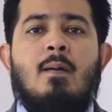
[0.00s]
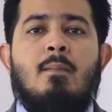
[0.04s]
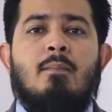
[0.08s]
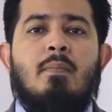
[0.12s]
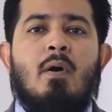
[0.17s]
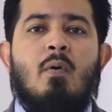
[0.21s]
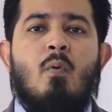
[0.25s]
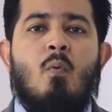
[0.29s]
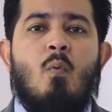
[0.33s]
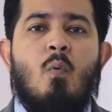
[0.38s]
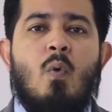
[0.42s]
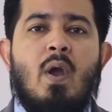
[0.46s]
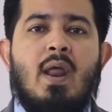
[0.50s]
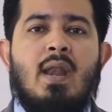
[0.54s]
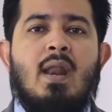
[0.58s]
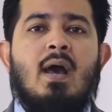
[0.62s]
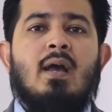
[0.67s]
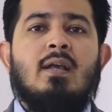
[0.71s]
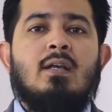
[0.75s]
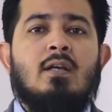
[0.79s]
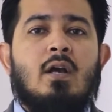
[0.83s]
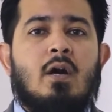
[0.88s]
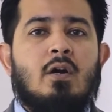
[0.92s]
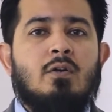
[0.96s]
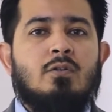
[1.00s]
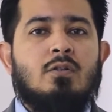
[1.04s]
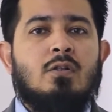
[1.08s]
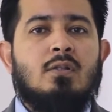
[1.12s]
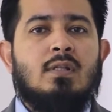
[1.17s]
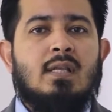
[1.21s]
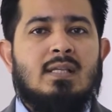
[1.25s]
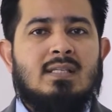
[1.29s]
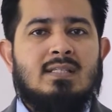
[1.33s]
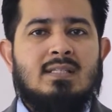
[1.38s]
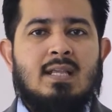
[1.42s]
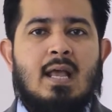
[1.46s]
But when I go to
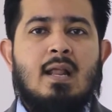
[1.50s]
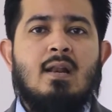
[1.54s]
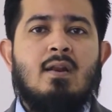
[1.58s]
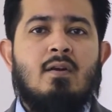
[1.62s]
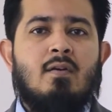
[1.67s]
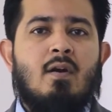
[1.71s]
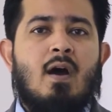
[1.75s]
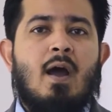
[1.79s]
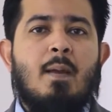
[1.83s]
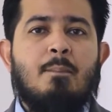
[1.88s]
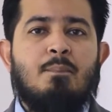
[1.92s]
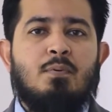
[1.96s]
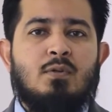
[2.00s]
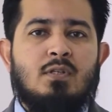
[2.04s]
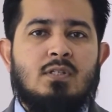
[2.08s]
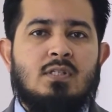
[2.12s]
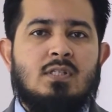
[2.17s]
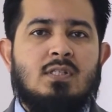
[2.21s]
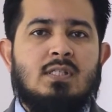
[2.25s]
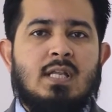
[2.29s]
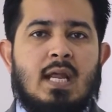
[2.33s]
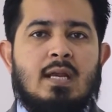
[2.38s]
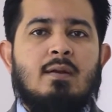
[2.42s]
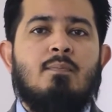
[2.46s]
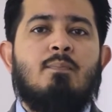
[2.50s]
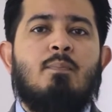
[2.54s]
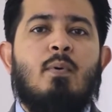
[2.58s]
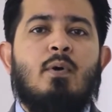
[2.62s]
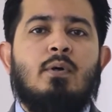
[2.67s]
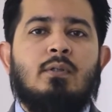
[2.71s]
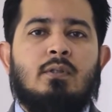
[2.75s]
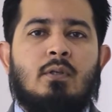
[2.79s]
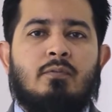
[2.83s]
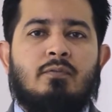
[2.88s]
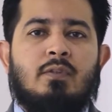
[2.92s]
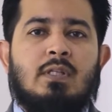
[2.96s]
the seller, I present
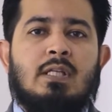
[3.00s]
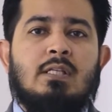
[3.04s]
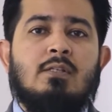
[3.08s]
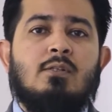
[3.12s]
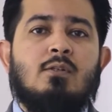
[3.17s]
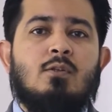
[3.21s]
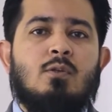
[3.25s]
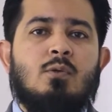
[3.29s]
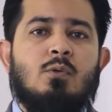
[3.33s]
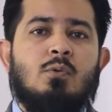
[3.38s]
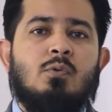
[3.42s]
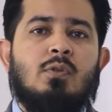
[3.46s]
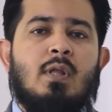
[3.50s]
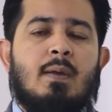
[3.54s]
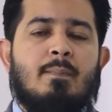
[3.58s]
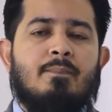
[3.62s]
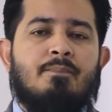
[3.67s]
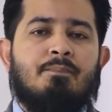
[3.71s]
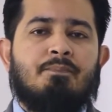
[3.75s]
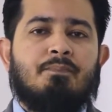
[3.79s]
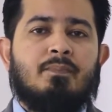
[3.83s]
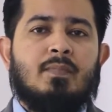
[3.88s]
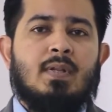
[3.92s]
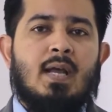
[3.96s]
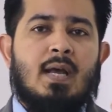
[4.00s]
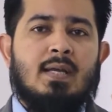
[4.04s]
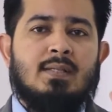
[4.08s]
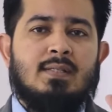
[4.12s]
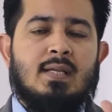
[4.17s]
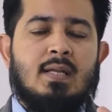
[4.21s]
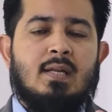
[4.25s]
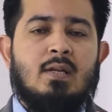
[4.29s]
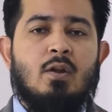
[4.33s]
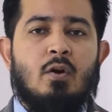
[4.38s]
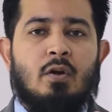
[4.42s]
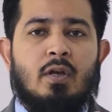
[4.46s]
both of these to them. I
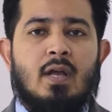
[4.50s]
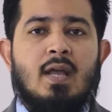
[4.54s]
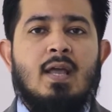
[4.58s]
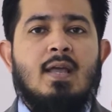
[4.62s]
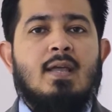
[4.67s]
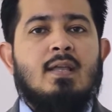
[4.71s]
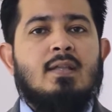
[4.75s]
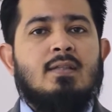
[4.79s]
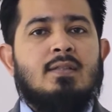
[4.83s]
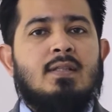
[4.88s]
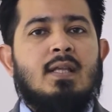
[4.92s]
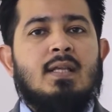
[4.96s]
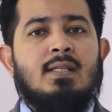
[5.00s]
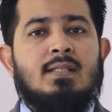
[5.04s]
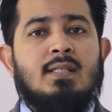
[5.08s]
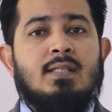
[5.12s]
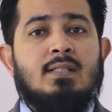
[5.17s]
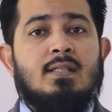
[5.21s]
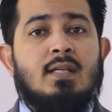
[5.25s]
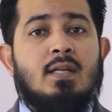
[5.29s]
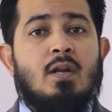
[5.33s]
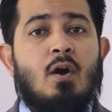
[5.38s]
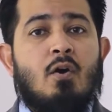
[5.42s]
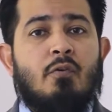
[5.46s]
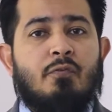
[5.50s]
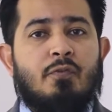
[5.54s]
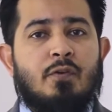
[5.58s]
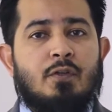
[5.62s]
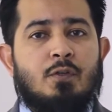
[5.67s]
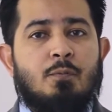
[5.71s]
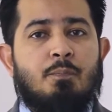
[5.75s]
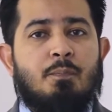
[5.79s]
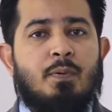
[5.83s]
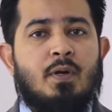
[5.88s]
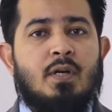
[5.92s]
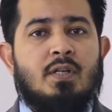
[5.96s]
say, look, this is an offer
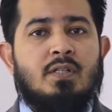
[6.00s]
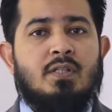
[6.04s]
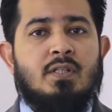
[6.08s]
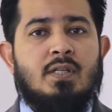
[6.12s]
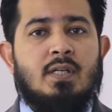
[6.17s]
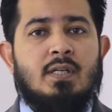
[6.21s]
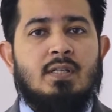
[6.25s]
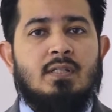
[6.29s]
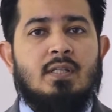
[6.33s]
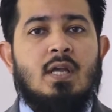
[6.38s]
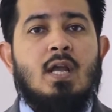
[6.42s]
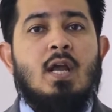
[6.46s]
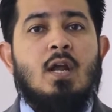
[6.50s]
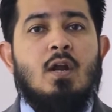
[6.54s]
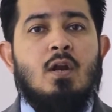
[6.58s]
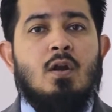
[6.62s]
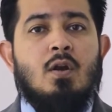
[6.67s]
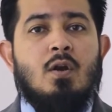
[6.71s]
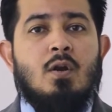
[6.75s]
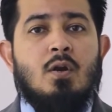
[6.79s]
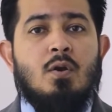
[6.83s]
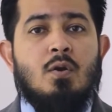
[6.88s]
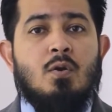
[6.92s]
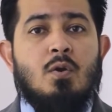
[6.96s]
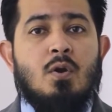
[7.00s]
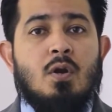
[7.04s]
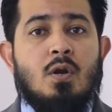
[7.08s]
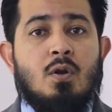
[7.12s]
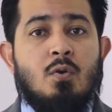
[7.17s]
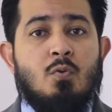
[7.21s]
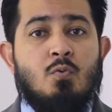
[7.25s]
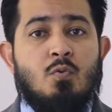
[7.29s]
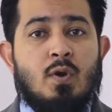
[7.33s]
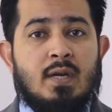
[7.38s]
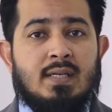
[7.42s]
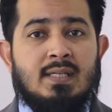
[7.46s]
to purchase,
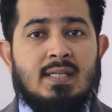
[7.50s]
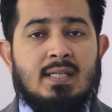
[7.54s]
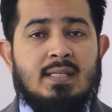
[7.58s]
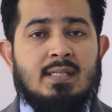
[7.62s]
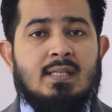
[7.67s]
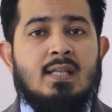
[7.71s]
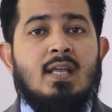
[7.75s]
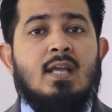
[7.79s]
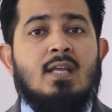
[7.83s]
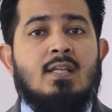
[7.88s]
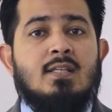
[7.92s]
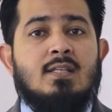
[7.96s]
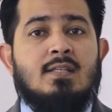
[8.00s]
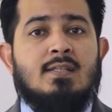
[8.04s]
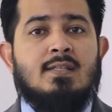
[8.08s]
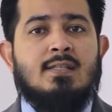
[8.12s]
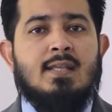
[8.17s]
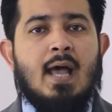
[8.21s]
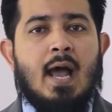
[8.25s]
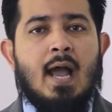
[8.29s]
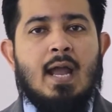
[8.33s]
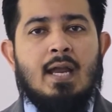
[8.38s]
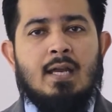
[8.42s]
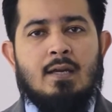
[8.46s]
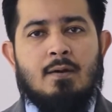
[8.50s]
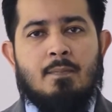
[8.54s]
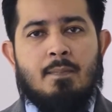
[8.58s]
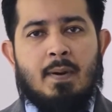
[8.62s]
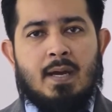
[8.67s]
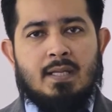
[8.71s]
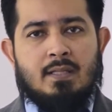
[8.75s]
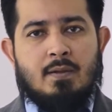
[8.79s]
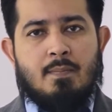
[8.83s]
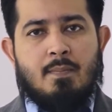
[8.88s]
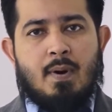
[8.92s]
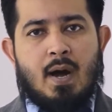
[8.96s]
written, signed
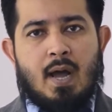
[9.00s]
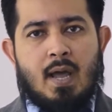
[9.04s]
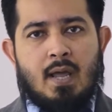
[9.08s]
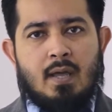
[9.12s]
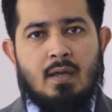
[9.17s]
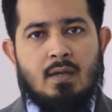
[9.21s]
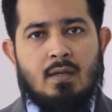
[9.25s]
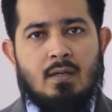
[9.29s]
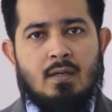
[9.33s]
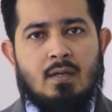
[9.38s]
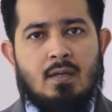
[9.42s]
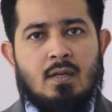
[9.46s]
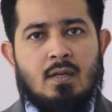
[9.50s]
by the buyer.